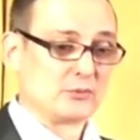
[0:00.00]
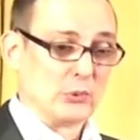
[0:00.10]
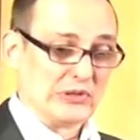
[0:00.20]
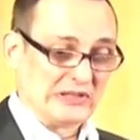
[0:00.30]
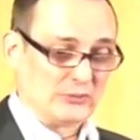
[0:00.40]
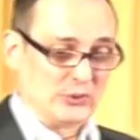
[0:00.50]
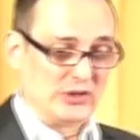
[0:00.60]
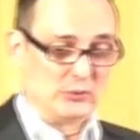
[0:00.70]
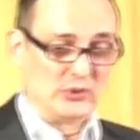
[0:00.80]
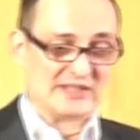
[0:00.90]
We,
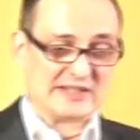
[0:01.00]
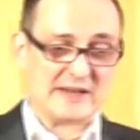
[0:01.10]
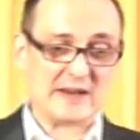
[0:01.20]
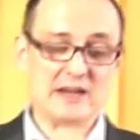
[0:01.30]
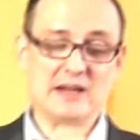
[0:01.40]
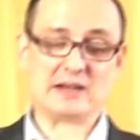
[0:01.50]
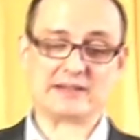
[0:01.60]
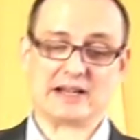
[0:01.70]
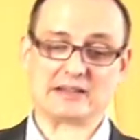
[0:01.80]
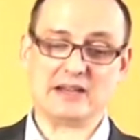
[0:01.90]
we, we see here
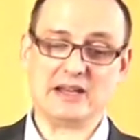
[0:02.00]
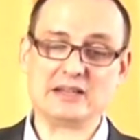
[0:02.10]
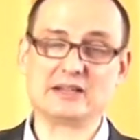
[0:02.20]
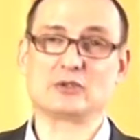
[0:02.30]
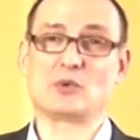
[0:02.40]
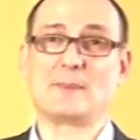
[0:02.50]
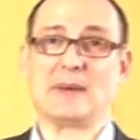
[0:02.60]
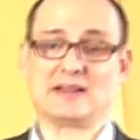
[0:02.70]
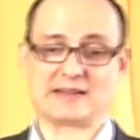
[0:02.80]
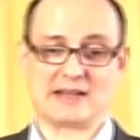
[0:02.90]
that in the
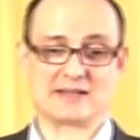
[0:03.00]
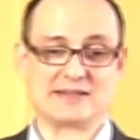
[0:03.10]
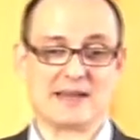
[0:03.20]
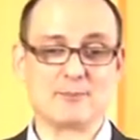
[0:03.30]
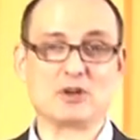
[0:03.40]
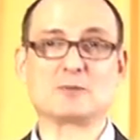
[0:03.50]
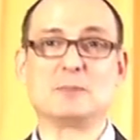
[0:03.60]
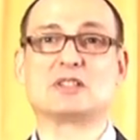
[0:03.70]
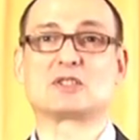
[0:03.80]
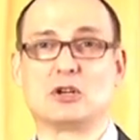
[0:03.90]
repentance there
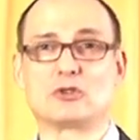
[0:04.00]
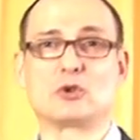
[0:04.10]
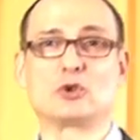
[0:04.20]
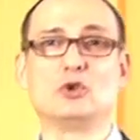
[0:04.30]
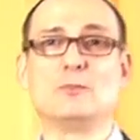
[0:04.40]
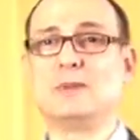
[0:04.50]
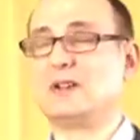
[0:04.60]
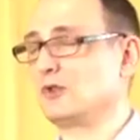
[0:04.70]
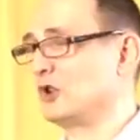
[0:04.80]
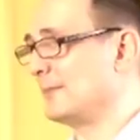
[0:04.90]
must be sorrow.
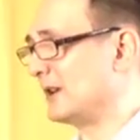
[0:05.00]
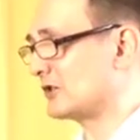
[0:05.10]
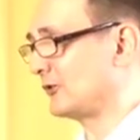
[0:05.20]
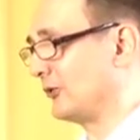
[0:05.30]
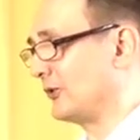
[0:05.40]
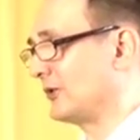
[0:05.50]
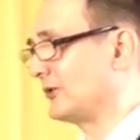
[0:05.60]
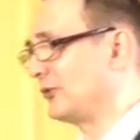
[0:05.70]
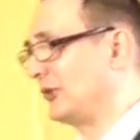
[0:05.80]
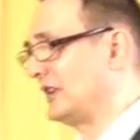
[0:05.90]
You, you must
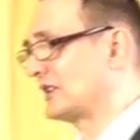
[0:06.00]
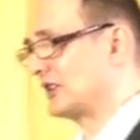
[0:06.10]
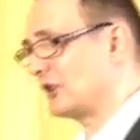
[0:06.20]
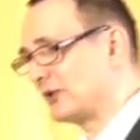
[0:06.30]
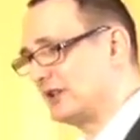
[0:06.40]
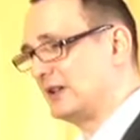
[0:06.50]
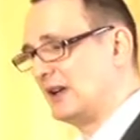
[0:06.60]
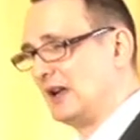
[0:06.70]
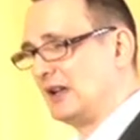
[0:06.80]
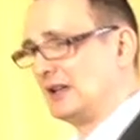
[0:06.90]
feel sorry.
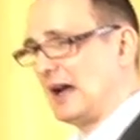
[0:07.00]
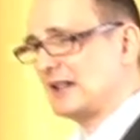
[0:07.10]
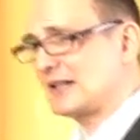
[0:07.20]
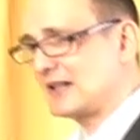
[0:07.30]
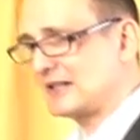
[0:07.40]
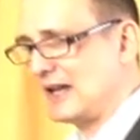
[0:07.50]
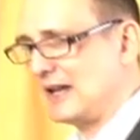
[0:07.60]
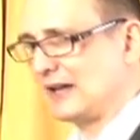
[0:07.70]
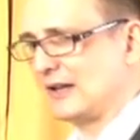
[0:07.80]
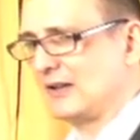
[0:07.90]
As I
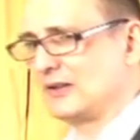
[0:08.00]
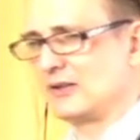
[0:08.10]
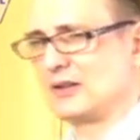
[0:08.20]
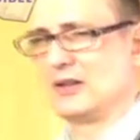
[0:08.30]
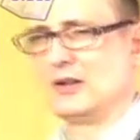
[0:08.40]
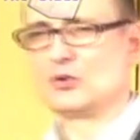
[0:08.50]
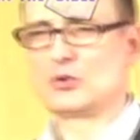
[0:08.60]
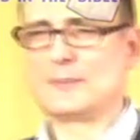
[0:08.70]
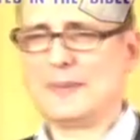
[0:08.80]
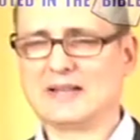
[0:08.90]
say,
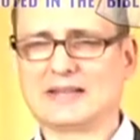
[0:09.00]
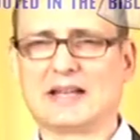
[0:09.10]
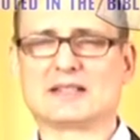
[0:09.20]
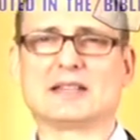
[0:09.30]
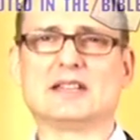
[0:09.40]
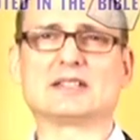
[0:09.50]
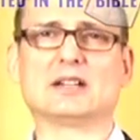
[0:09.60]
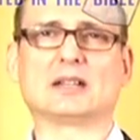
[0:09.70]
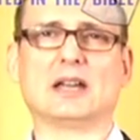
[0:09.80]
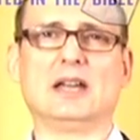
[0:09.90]
repentance is
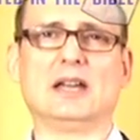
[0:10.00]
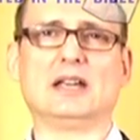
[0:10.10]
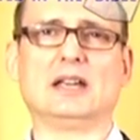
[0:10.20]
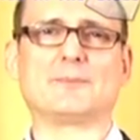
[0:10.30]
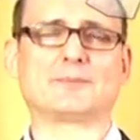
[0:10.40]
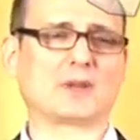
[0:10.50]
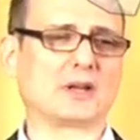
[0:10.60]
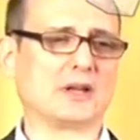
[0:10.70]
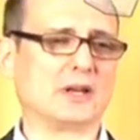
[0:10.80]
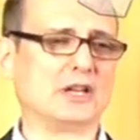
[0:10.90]
not a
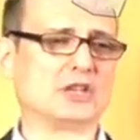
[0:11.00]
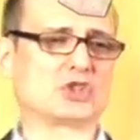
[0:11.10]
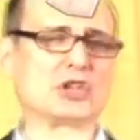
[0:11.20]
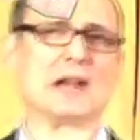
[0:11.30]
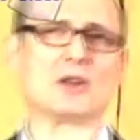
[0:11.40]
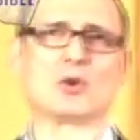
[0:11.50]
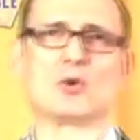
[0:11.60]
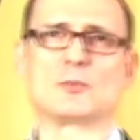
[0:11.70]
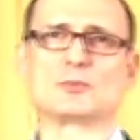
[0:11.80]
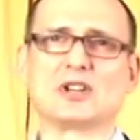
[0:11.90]
a
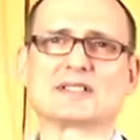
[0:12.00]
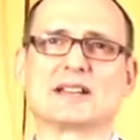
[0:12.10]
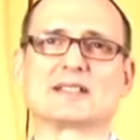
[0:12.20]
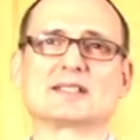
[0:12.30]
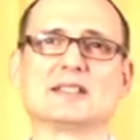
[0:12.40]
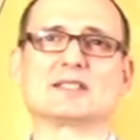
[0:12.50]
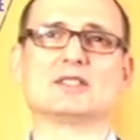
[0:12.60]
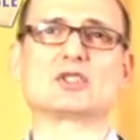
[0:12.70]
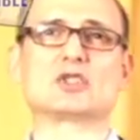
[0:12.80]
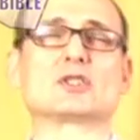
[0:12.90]
shallow process. It's
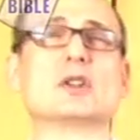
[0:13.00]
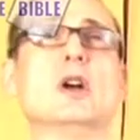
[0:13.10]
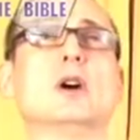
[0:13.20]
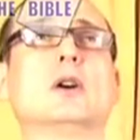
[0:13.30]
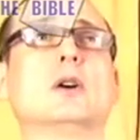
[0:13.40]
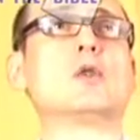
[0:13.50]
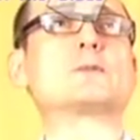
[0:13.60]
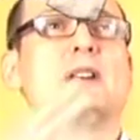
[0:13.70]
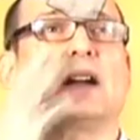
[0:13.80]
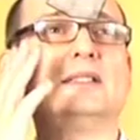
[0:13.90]
not just,
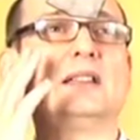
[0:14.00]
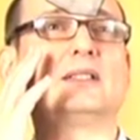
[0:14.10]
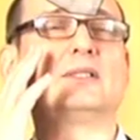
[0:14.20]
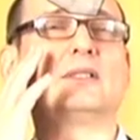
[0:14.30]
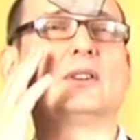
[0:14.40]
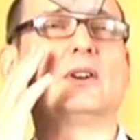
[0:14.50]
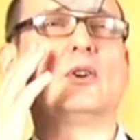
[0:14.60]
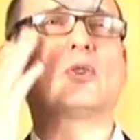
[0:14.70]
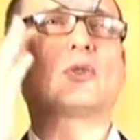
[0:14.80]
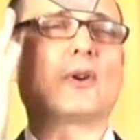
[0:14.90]
oops, I did,
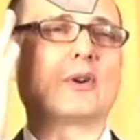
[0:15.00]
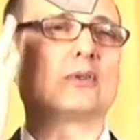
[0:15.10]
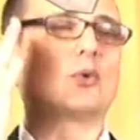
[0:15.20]
oh,